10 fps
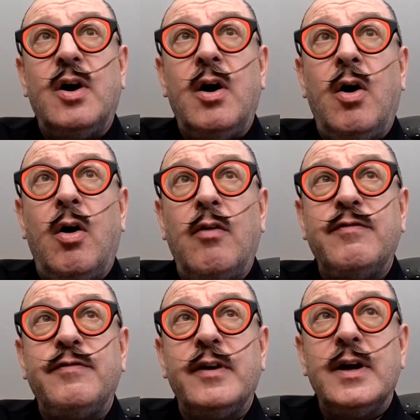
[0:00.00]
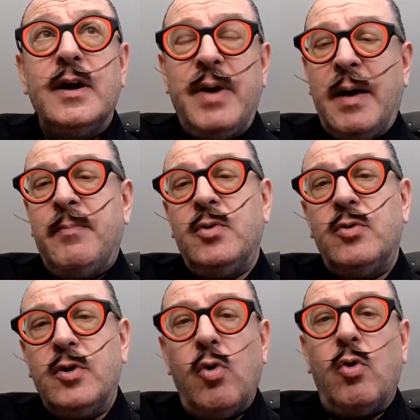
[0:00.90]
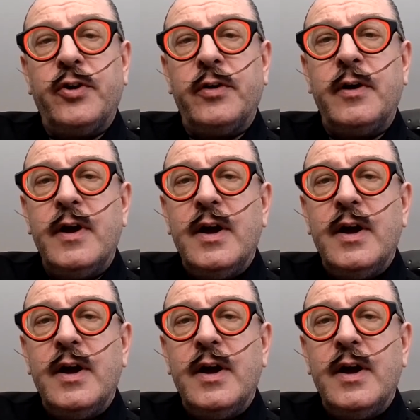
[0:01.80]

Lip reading: of Pamuel Gordon.